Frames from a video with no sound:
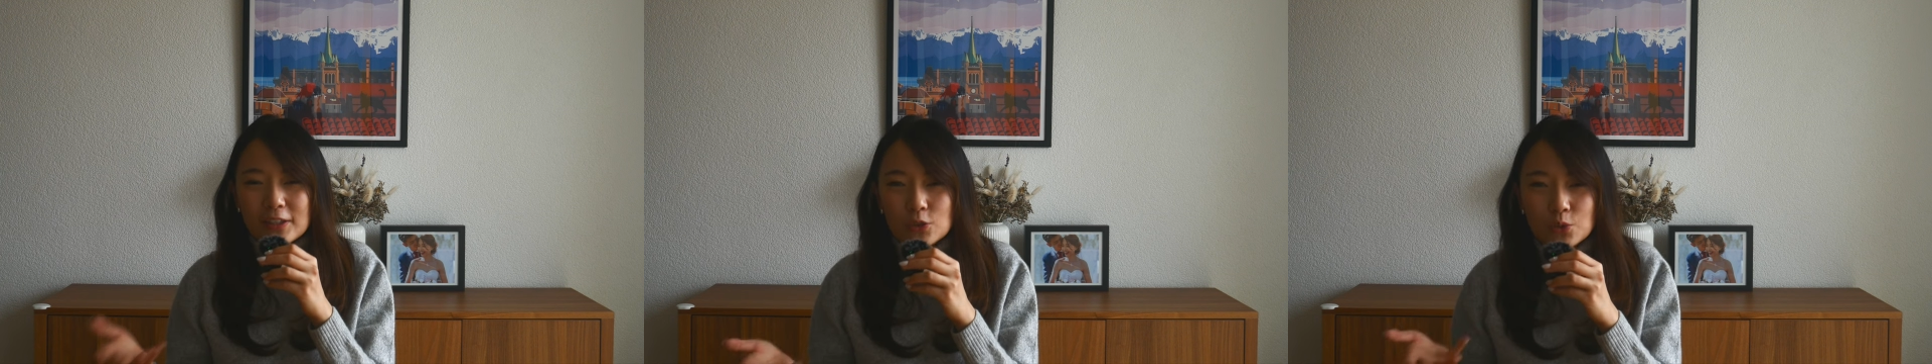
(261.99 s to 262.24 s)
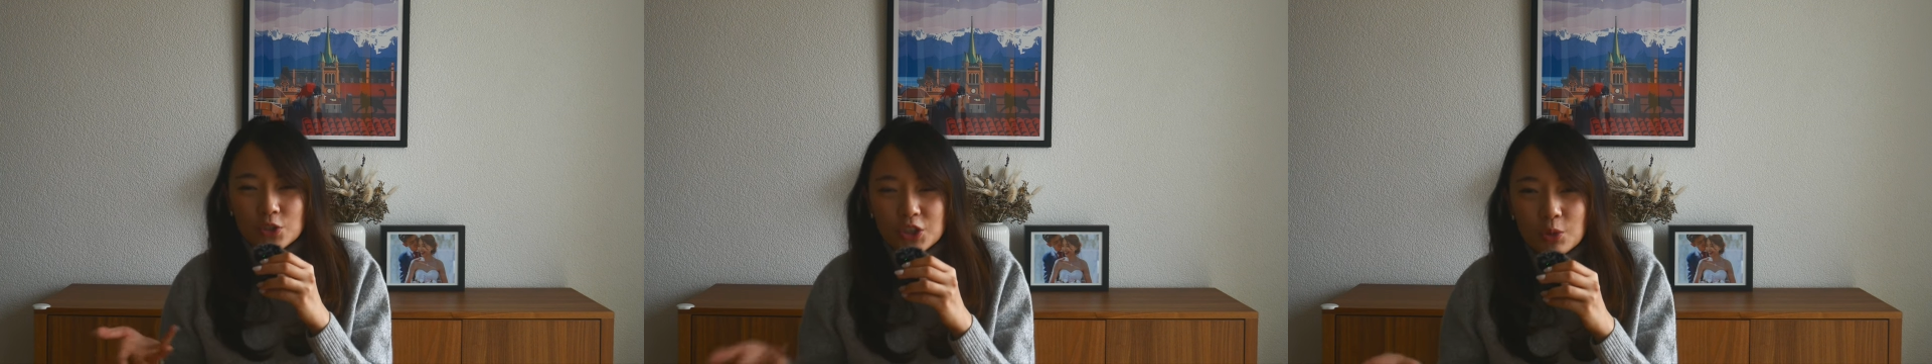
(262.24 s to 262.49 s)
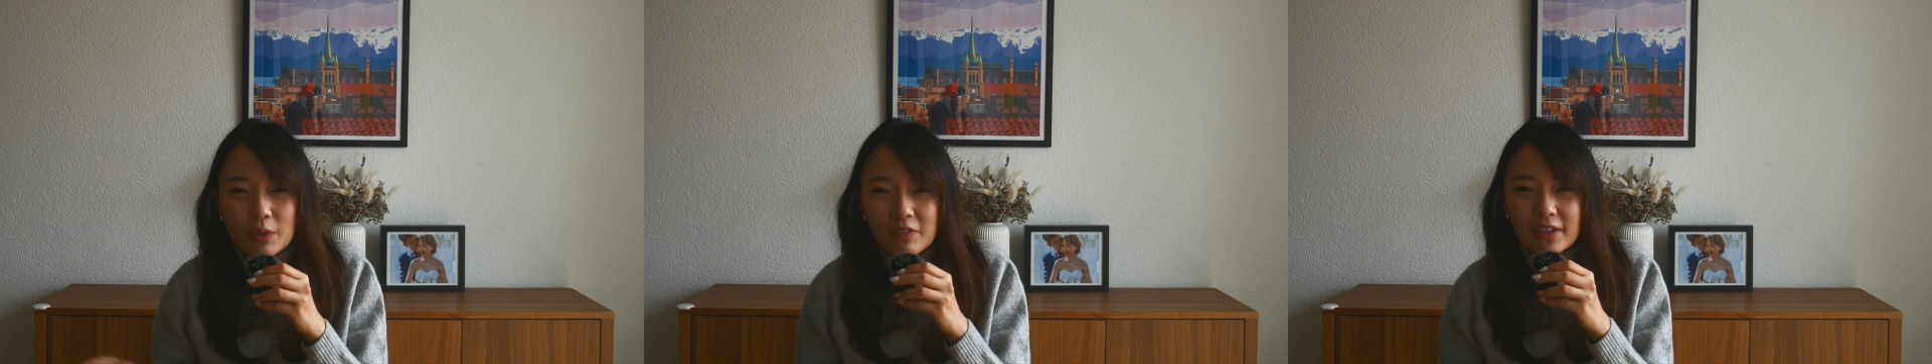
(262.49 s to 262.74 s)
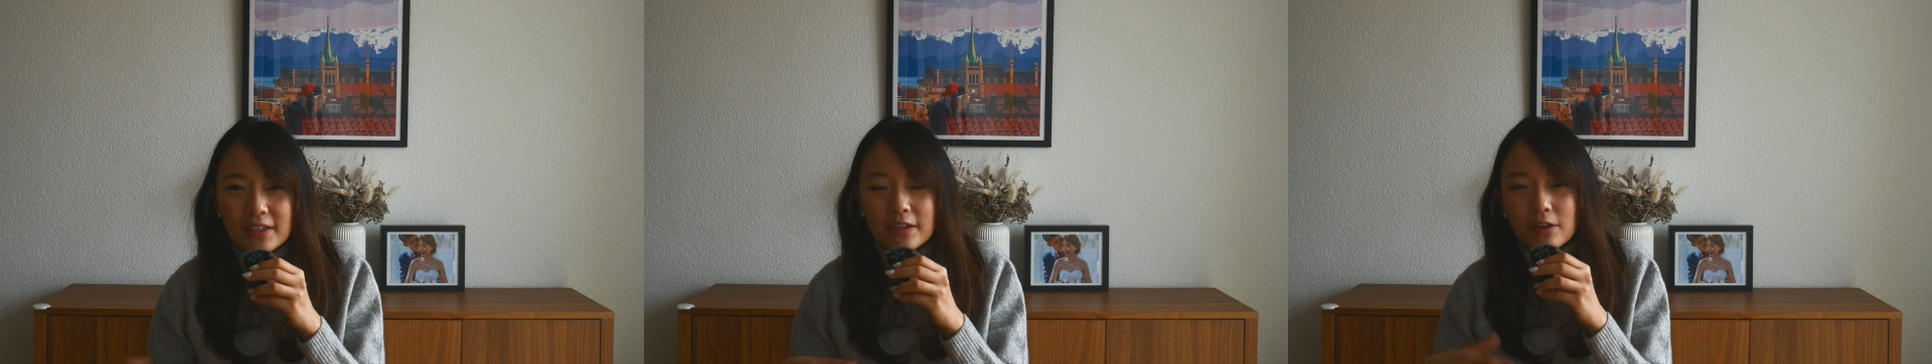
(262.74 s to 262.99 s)
to deal with
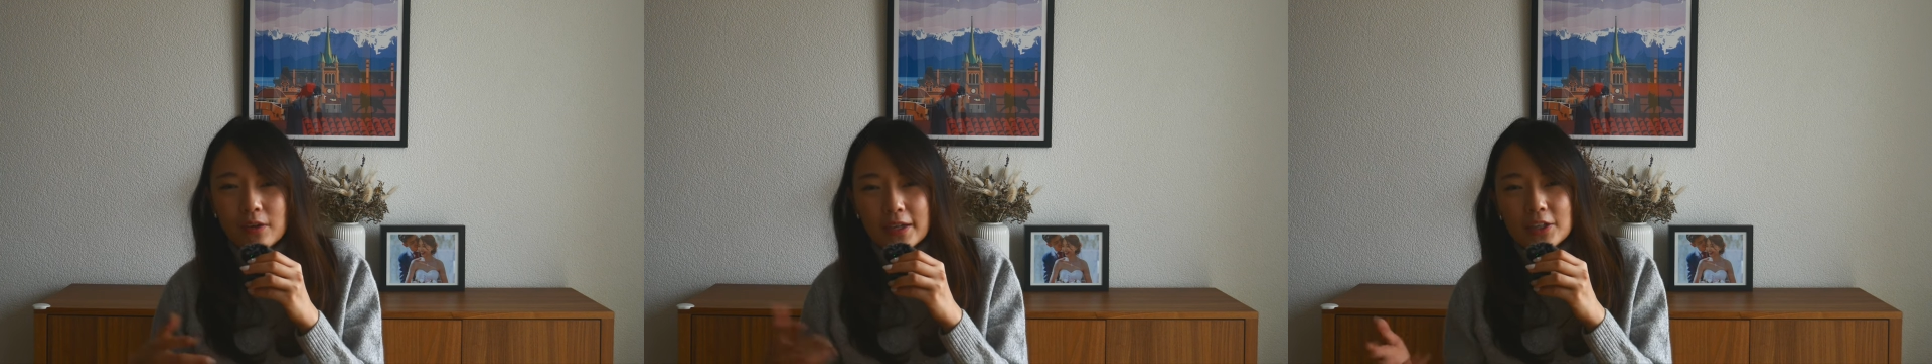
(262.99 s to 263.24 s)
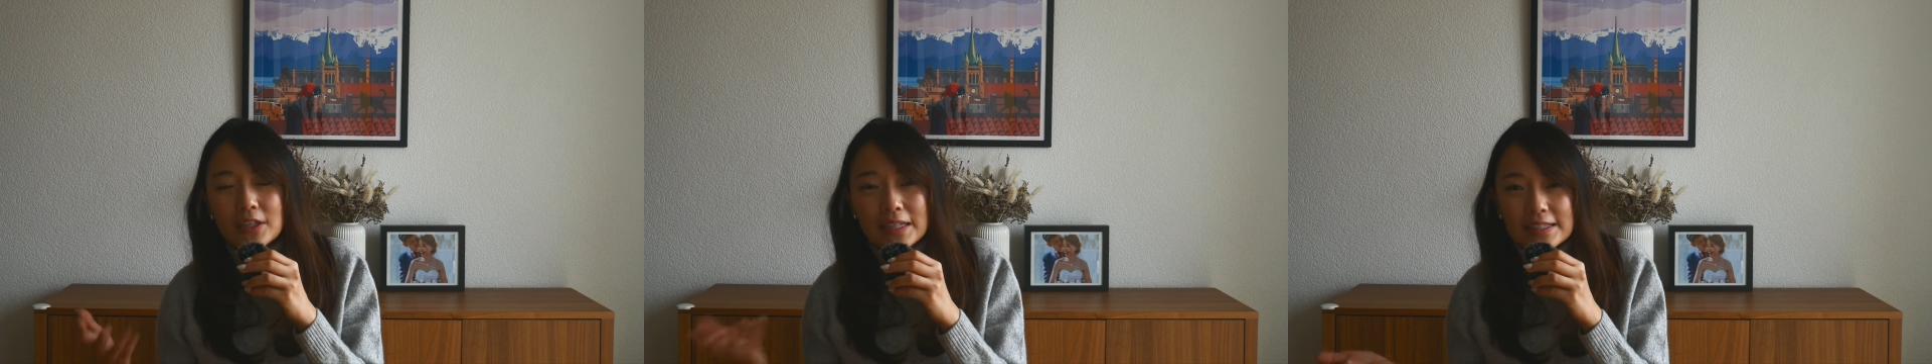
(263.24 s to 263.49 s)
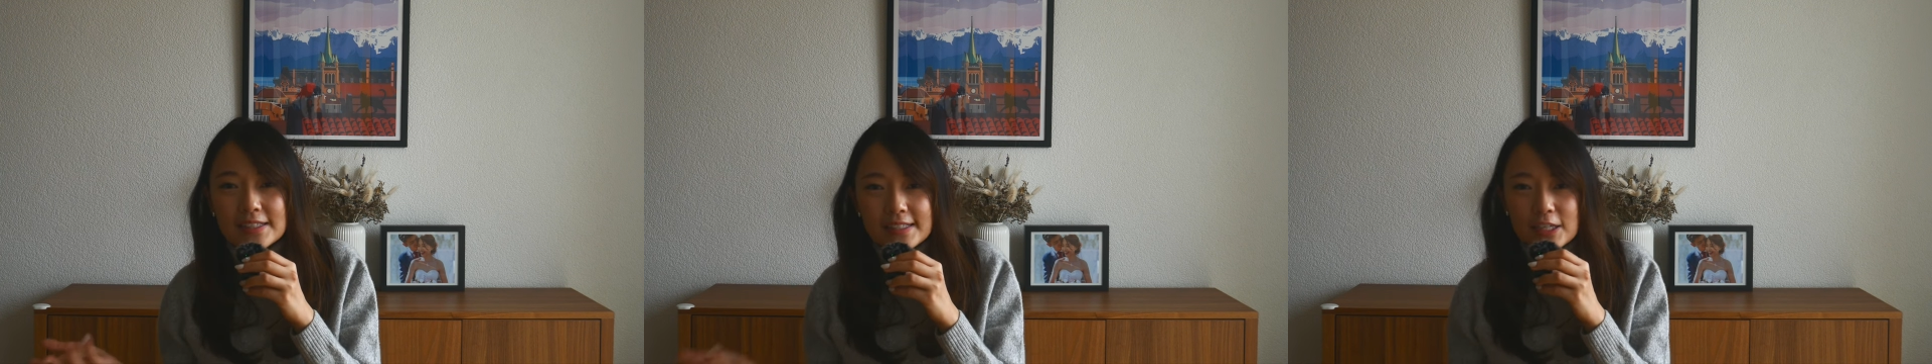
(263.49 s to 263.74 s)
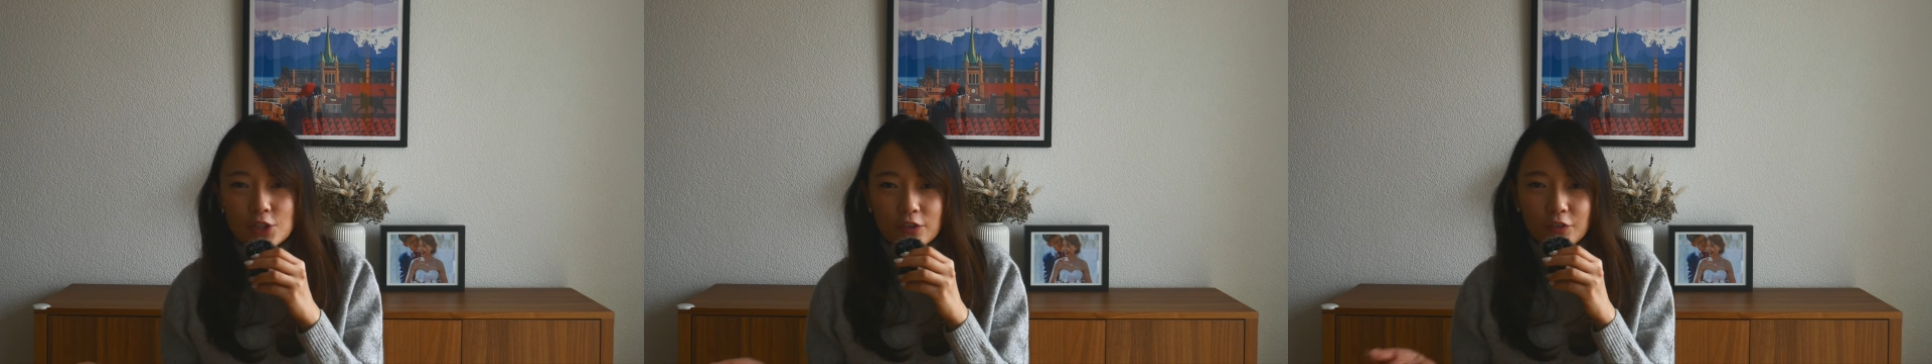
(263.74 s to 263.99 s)
it uh, in the later
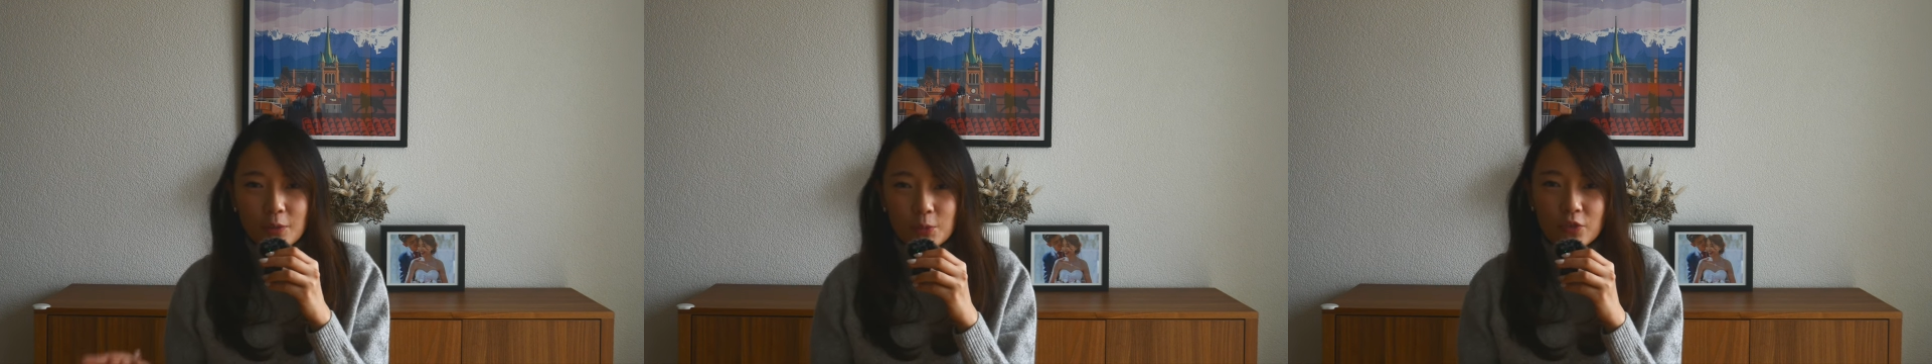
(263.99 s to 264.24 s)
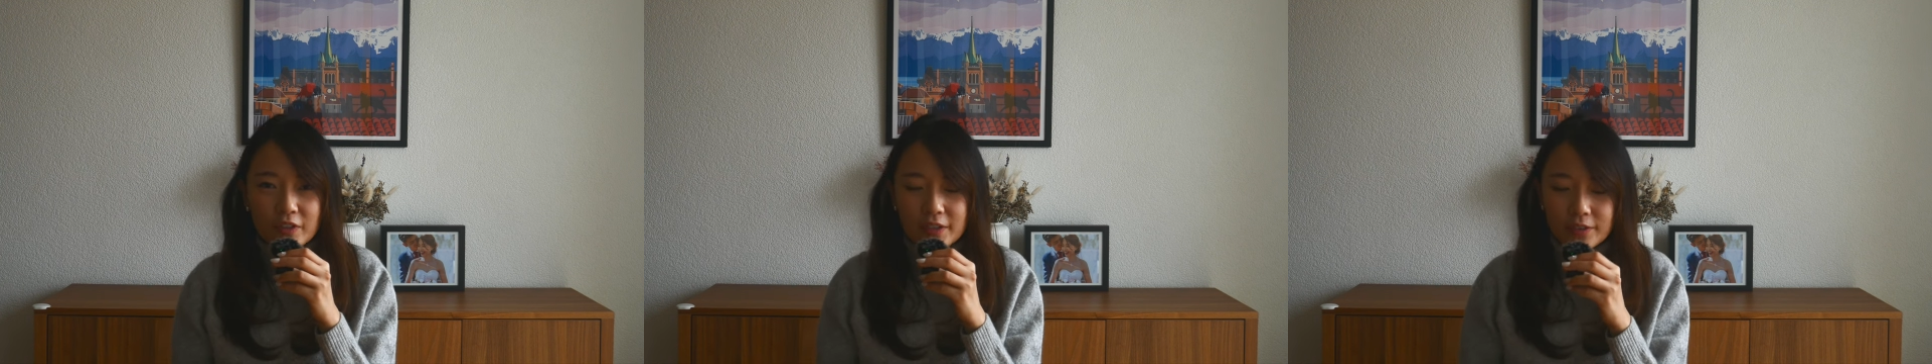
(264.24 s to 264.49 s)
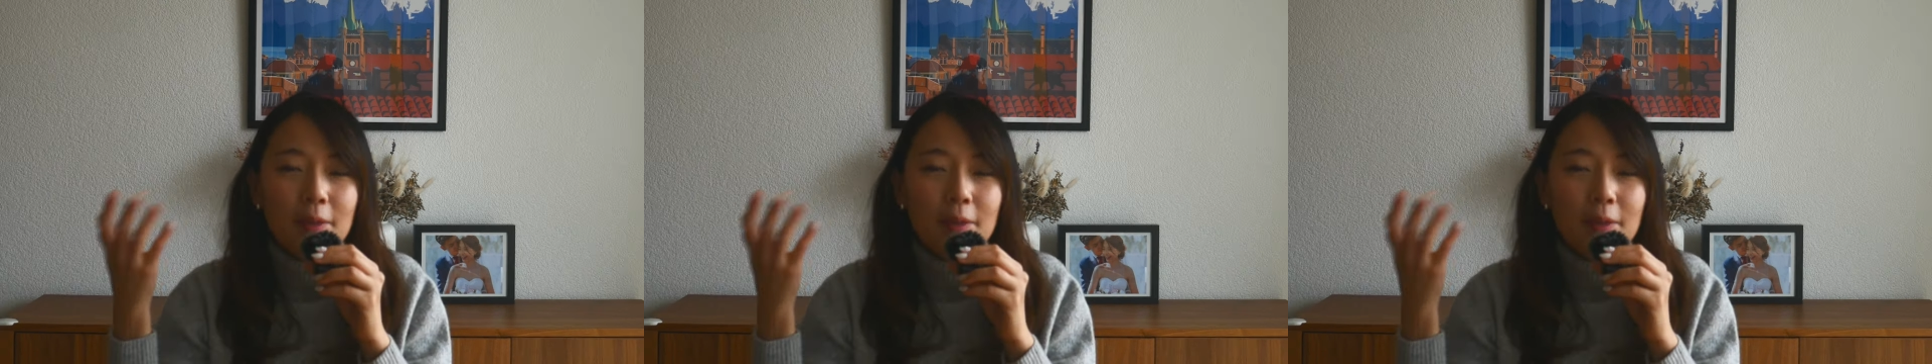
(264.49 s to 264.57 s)
stage of your moving.